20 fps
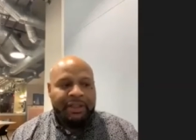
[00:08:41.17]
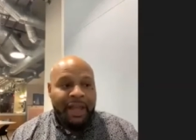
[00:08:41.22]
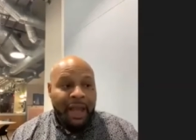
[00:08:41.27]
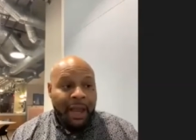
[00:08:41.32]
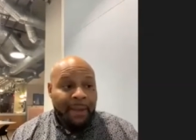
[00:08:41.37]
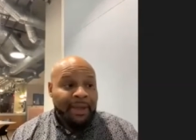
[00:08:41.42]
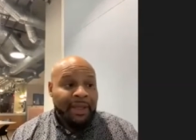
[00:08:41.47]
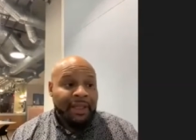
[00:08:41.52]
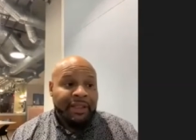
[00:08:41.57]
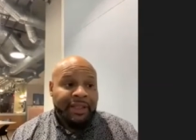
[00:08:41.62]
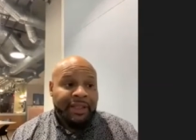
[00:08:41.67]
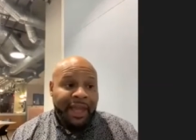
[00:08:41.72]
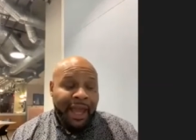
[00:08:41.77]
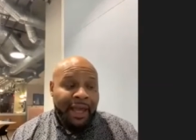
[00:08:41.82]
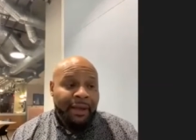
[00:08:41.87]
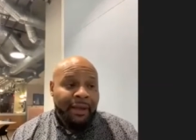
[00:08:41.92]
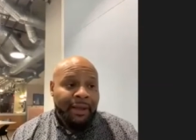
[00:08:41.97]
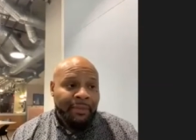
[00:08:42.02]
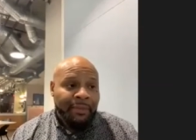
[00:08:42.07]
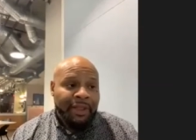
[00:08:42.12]
I mean,
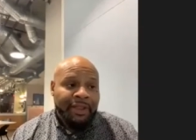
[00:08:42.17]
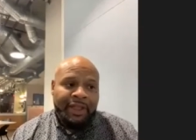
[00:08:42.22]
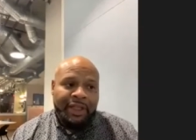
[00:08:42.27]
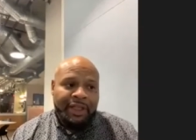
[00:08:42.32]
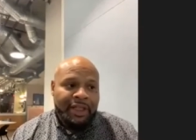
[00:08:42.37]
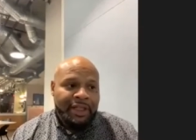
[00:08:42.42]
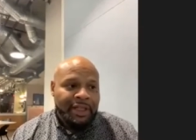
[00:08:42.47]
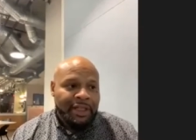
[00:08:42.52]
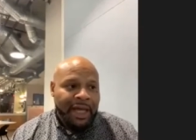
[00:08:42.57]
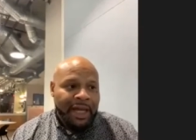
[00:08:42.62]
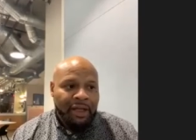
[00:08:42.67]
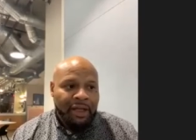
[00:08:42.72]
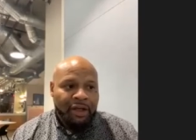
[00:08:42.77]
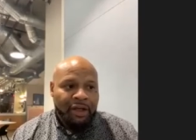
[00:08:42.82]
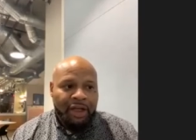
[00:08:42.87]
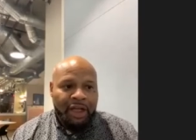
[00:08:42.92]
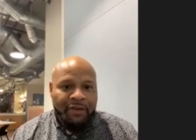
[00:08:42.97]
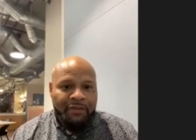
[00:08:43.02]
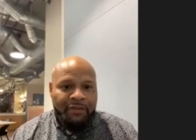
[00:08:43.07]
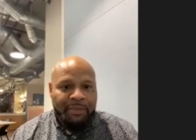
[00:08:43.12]
and there's a lot of
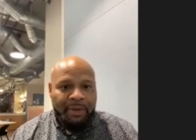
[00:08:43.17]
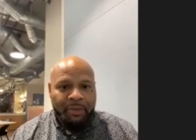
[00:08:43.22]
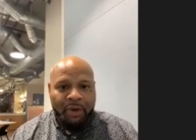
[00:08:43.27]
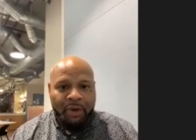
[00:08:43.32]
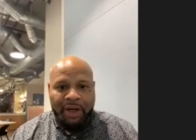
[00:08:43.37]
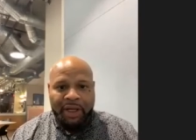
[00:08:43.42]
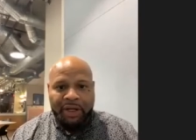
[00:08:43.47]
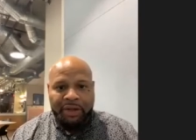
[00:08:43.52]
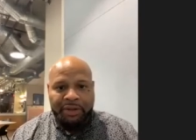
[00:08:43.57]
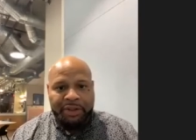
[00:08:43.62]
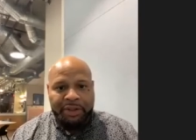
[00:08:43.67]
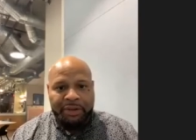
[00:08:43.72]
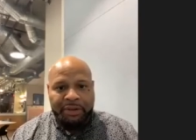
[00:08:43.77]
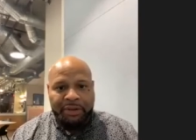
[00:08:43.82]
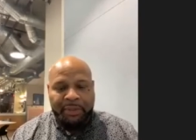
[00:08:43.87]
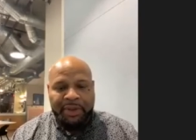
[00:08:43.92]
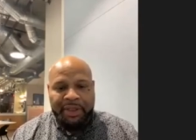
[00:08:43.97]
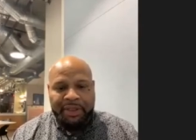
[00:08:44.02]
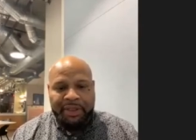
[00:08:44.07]
good government work here too.